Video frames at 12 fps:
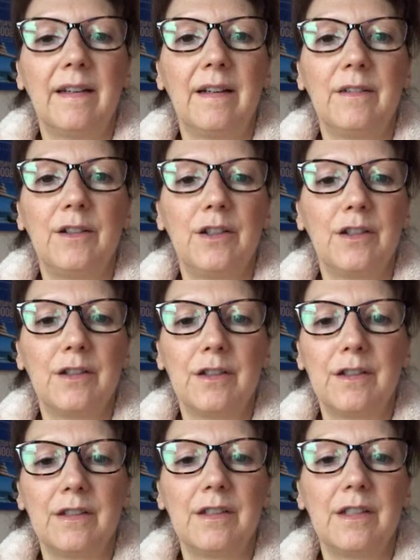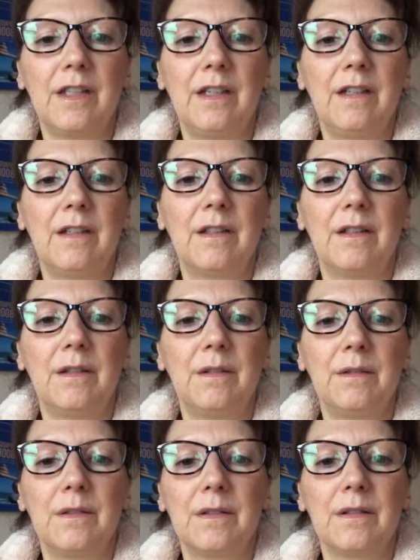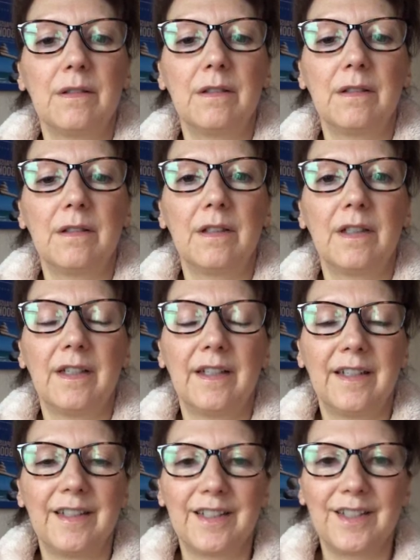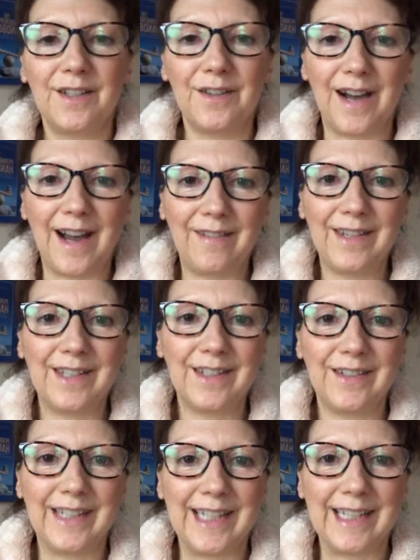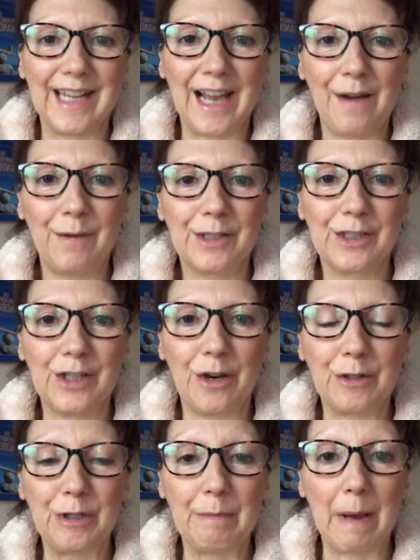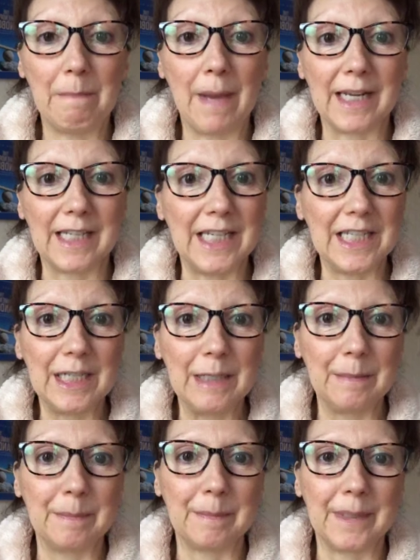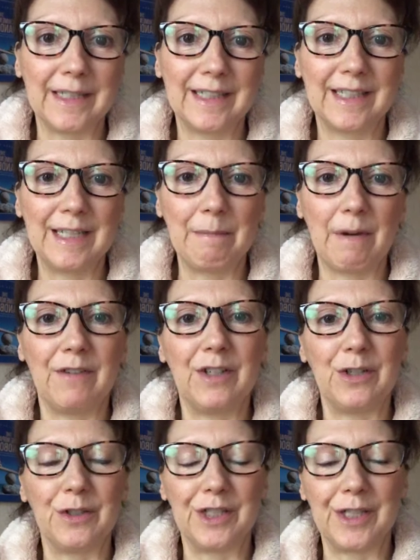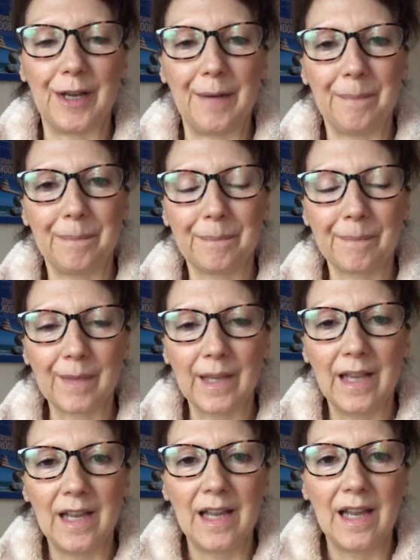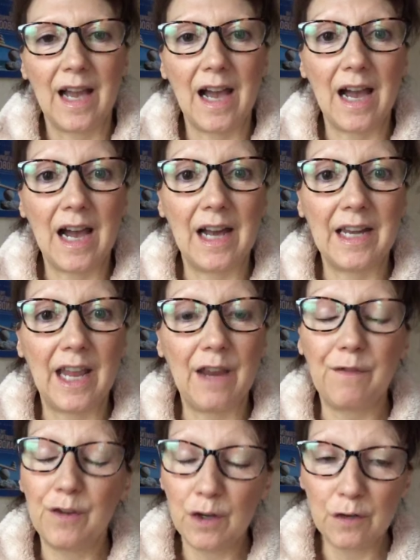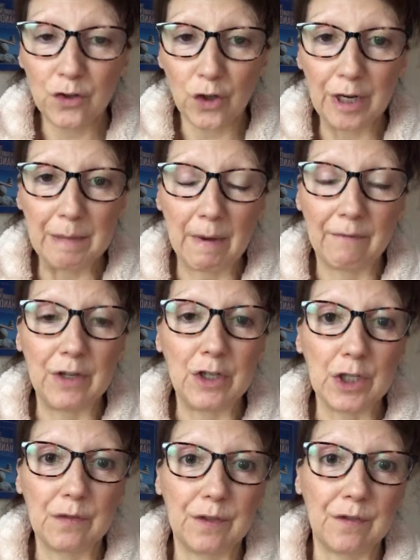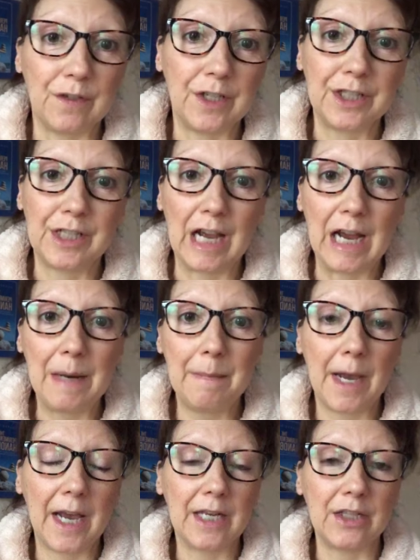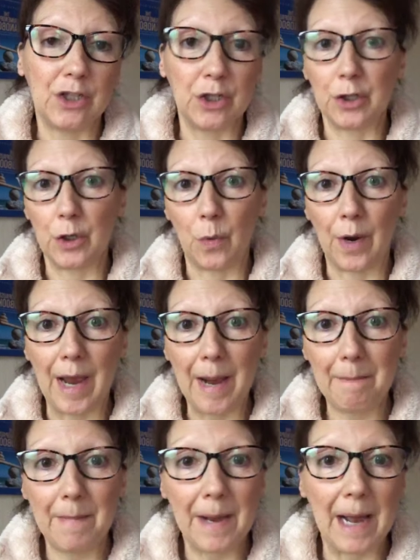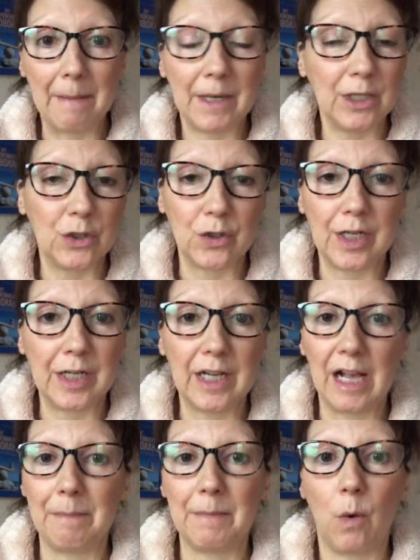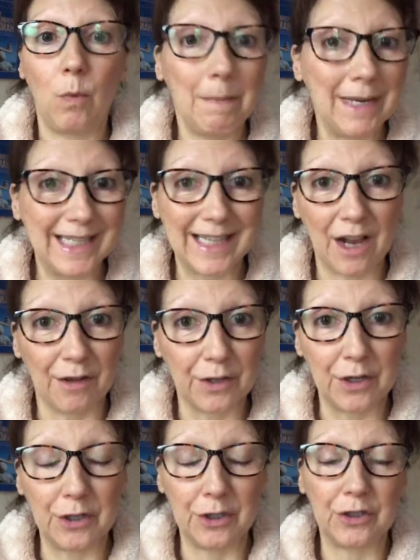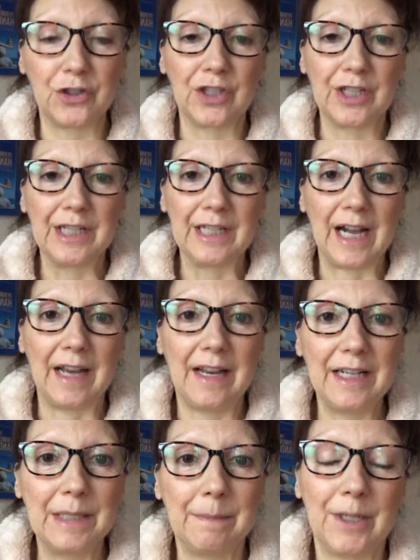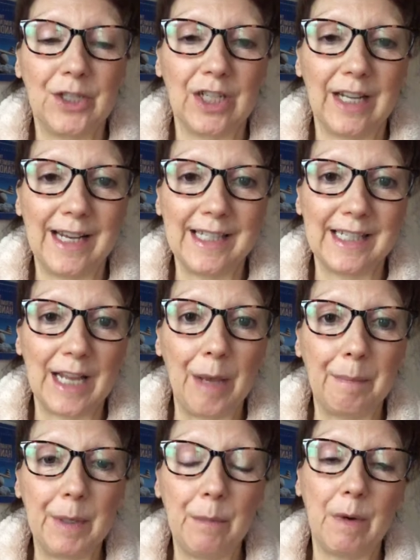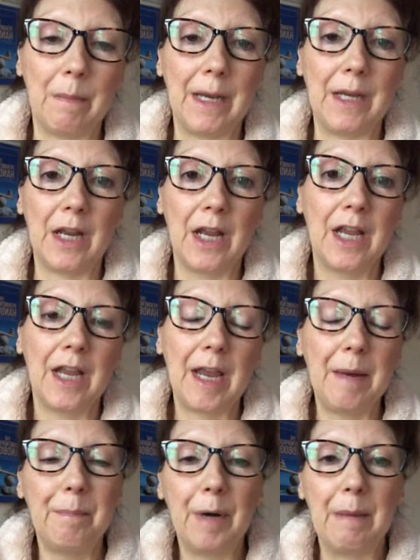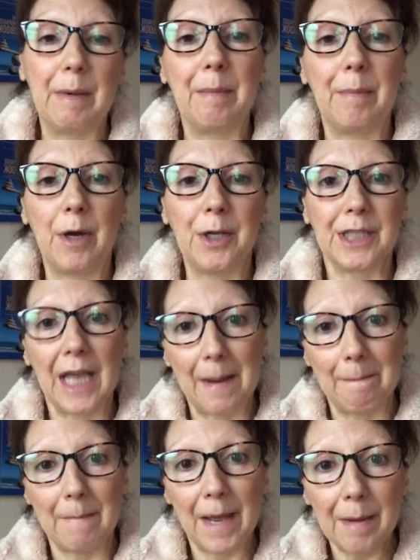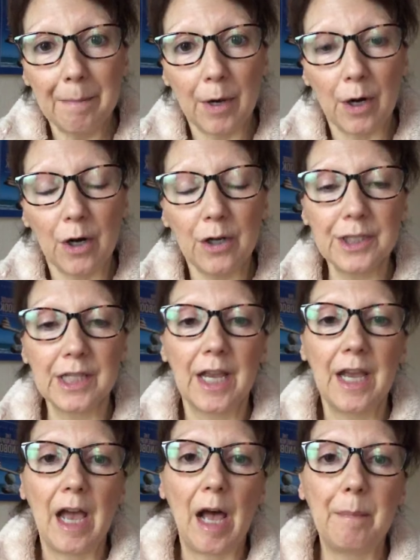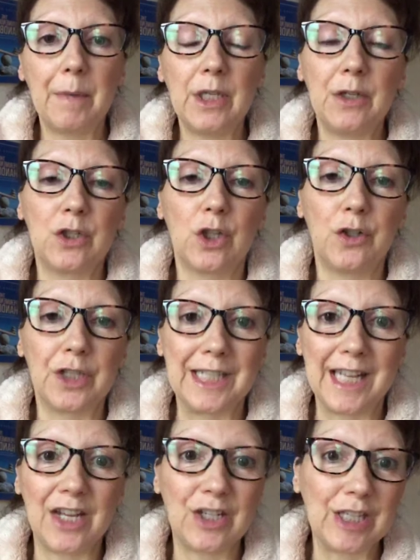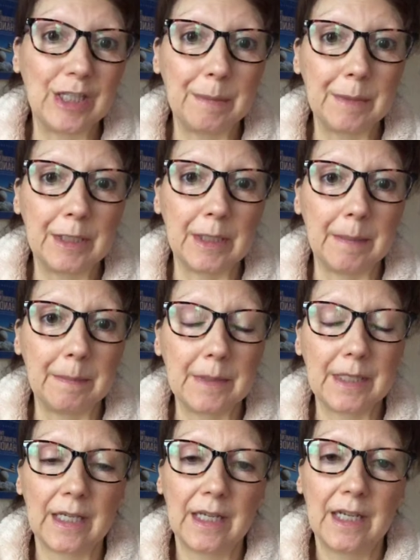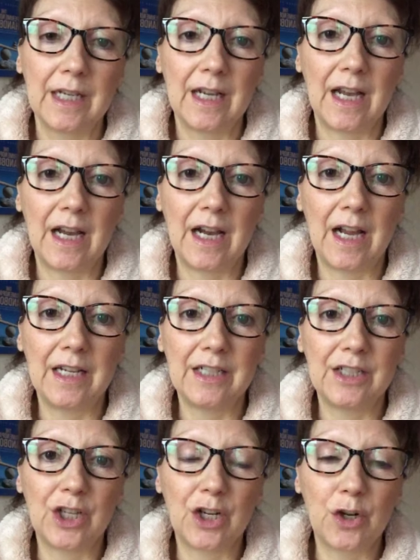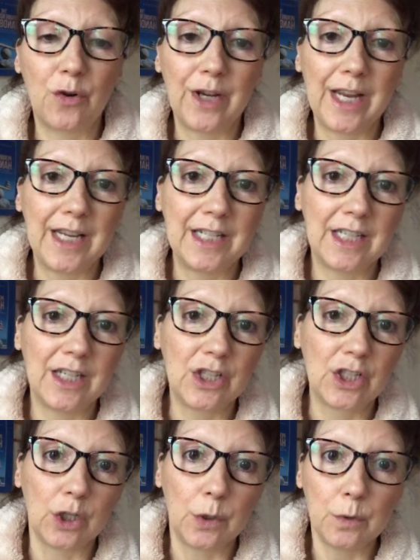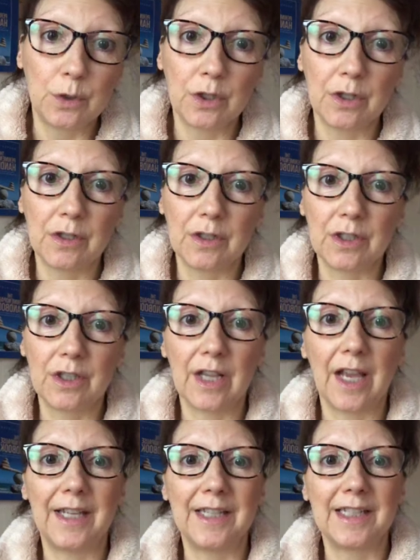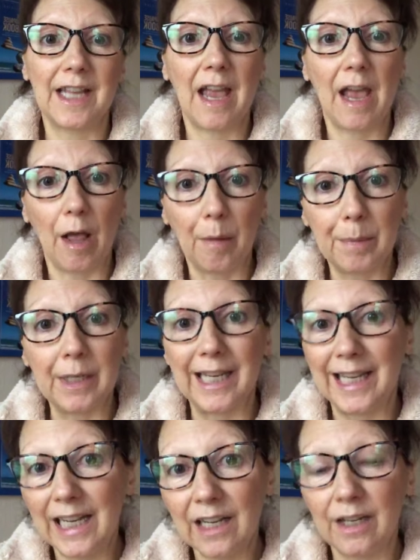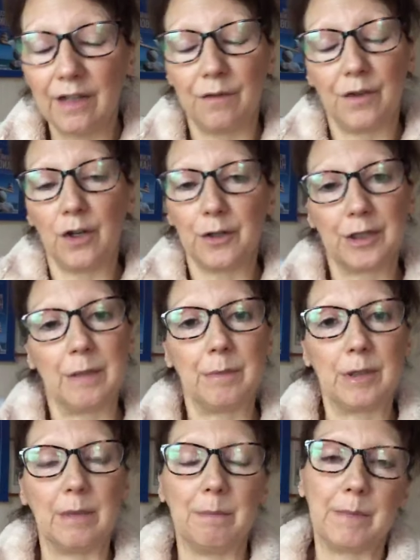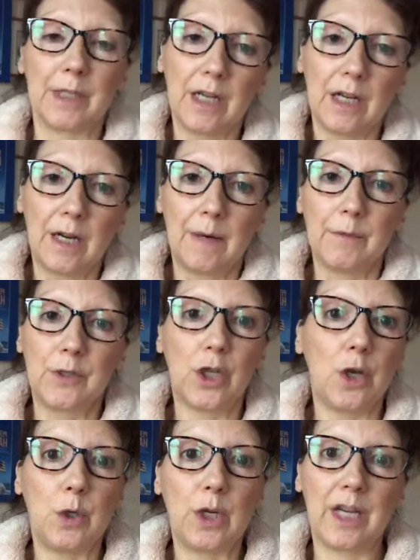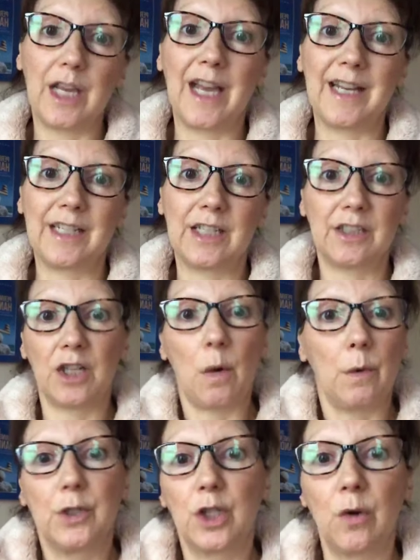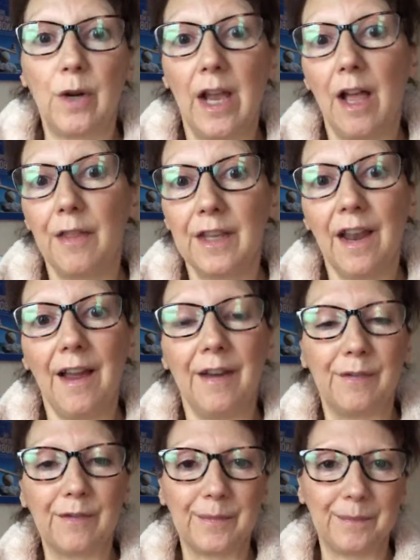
I'm just seeing who's... So, how are you doing? I want to talk to you about magnesium in my video today. And if you're joining my videos for the first time and you don't know who I am, I'm Andrea. I'm a women's health coach and I specialise in helping women in perimenopause and menopause, helping you to understand your symptoms and creating solutions and help and healing for your symptoms so you can go on to create a healthy life.